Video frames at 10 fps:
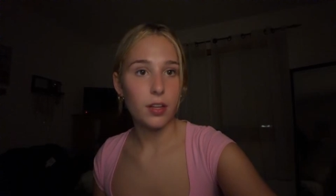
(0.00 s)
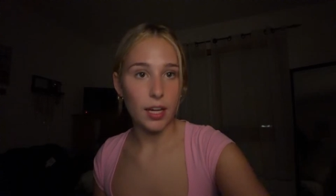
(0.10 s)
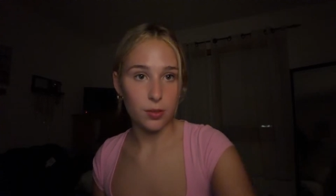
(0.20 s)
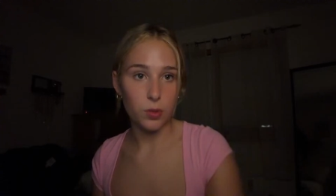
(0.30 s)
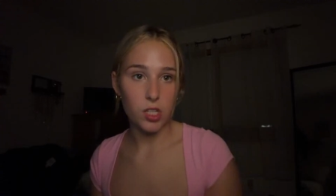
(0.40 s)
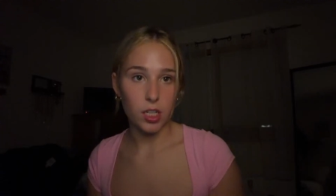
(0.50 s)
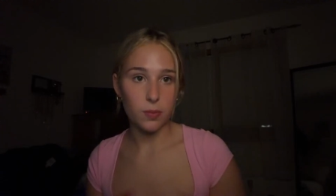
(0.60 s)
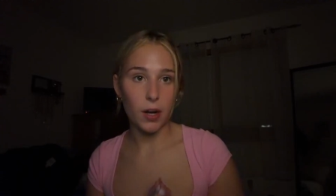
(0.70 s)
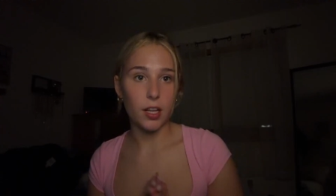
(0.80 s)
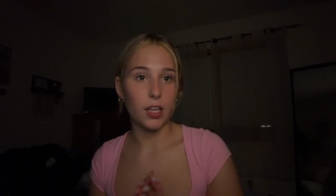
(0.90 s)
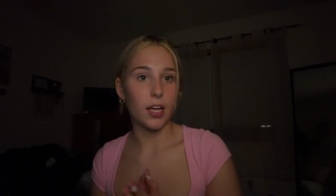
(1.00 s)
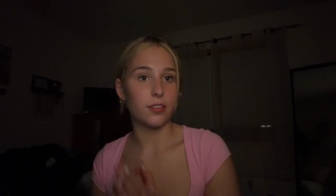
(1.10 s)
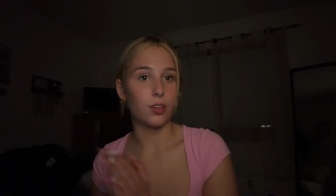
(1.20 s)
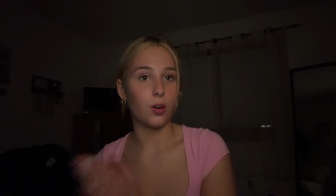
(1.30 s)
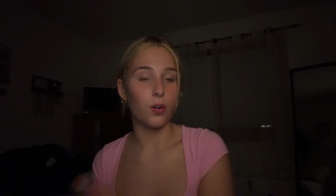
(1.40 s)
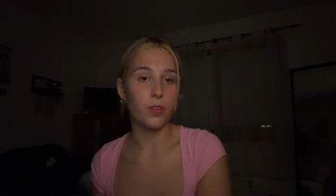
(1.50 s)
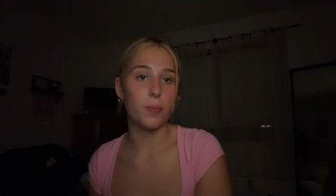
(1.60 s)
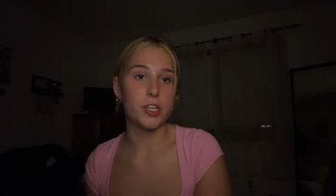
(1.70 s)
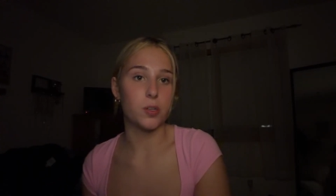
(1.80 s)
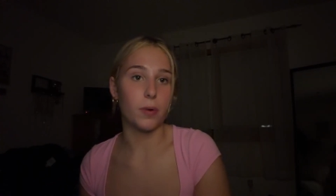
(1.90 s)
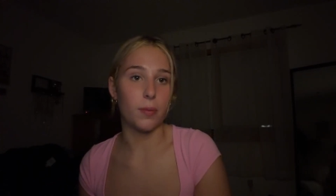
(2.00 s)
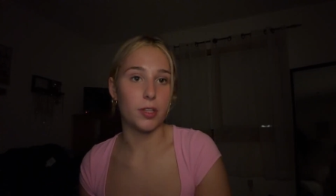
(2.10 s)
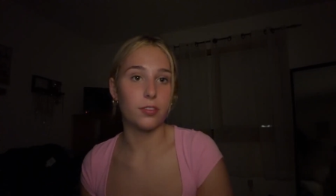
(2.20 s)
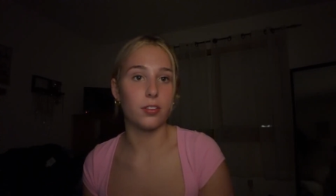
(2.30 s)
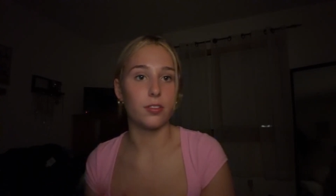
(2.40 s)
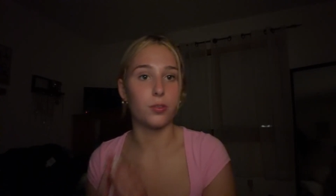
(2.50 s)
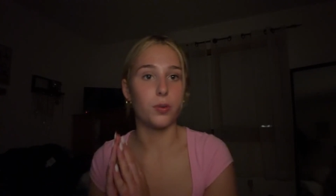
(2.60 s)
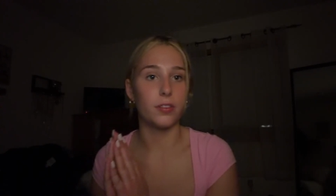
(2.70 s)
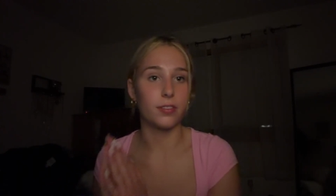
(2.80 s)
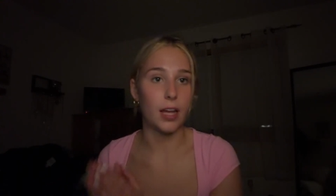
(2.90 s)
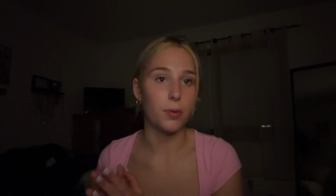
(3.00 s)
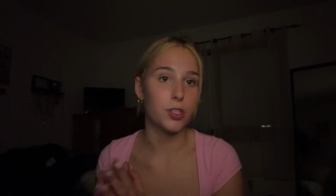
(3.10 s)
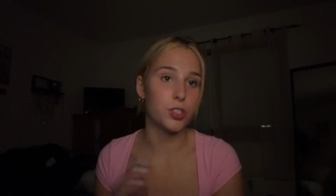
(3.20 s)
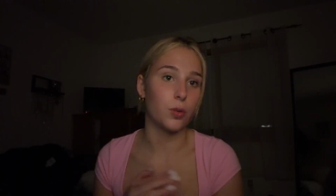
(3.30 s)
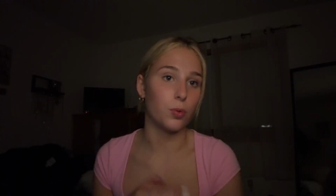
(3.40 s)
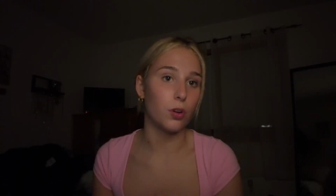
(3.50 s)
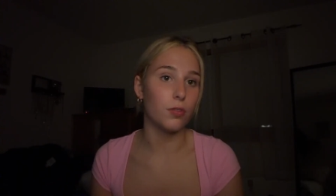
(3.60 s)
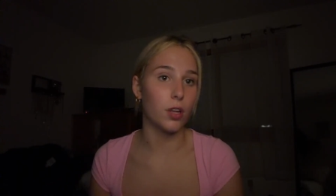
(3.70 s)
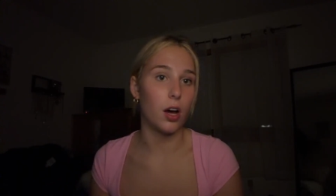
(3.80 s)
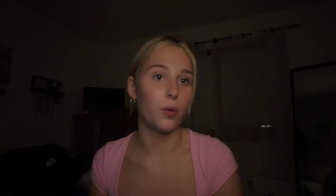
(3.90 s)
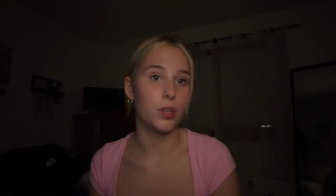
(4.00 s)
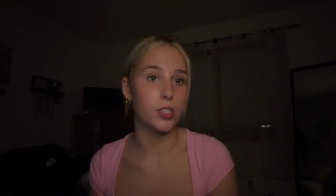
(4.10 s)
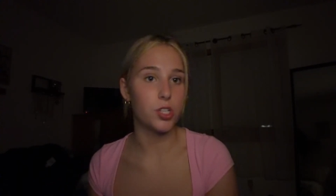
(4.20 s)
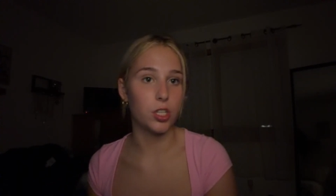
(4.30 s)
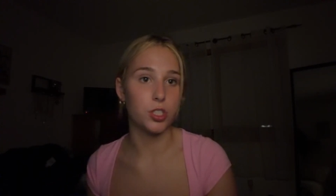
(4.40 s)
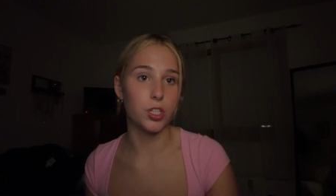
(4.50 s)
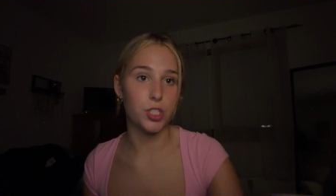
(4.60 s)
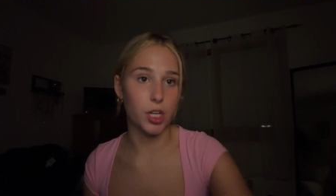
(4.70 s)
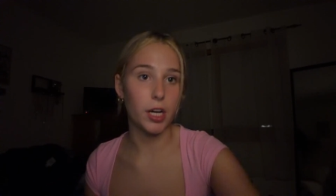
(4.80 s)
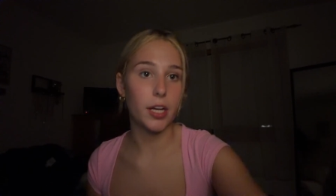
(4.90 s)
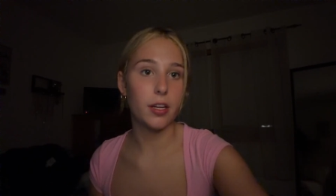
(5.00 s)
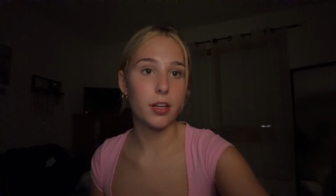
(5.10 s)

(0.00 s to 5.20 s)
As we talked about in class, the goal of the major premise is to establish a rule of law with a judge or a jury.